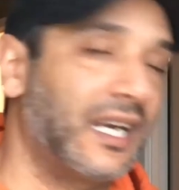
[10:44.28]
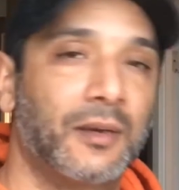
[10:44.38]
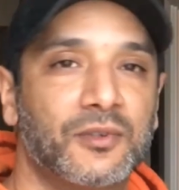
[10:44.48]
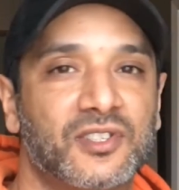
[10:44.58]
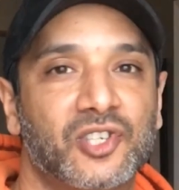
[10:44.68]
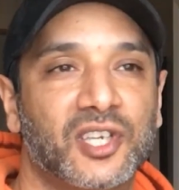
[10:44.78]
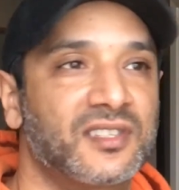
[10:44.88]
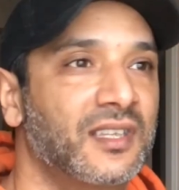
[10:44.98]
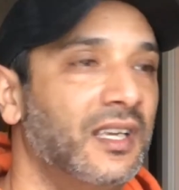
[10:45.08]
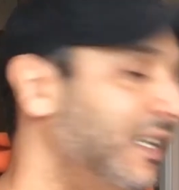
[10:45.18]
that I was
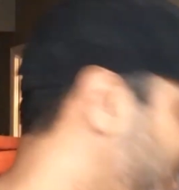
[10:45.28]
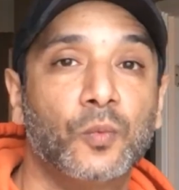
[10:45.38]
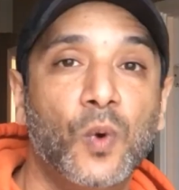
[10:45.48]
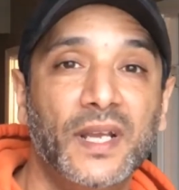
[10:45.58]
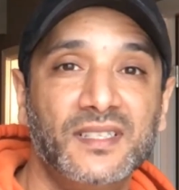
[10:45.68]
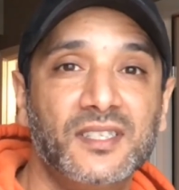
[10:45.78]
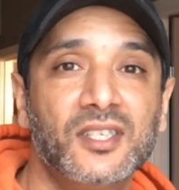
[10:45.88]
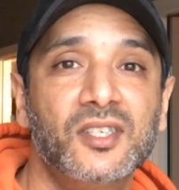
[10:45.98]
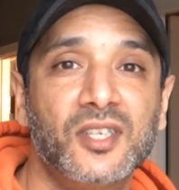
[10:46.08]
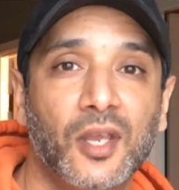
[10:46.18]
just what
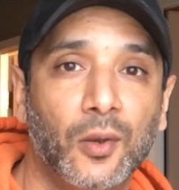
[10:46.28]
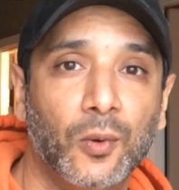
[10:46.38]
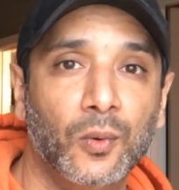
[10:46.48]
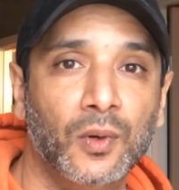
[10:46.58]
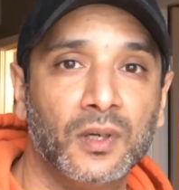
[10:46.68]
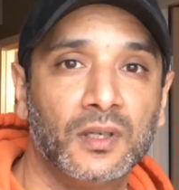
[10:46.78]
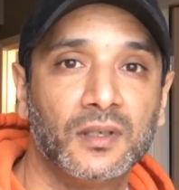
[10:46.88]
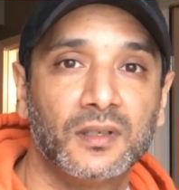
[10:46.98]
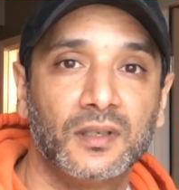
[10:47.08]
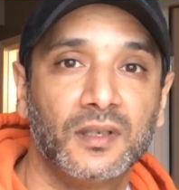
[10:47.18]
to do
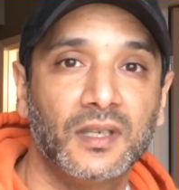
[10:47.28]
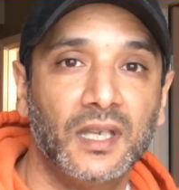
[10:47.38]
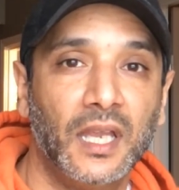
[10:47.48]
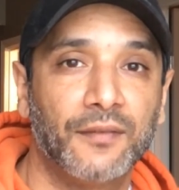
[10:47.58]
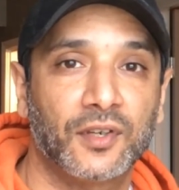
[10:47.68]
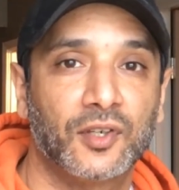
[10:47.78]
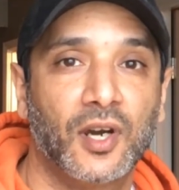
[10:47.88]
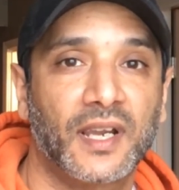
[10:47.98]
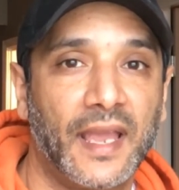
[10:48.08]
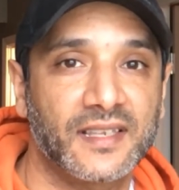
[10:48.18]
if your
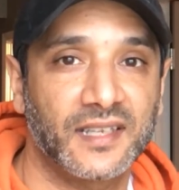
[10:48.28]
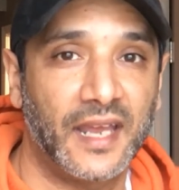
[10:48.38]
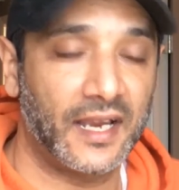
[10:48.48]
dog has an